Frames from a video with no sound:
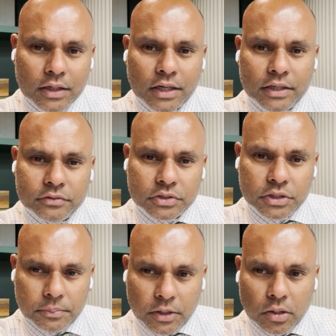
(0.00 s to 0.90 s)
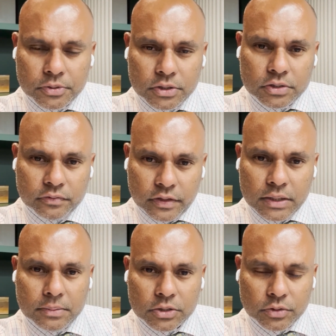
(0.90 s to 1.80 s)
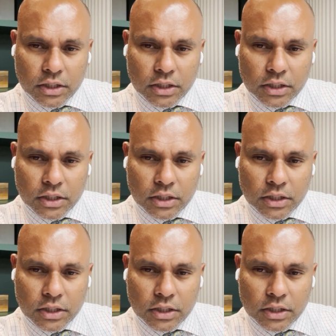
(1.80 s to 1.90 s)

kind of shipping options available to the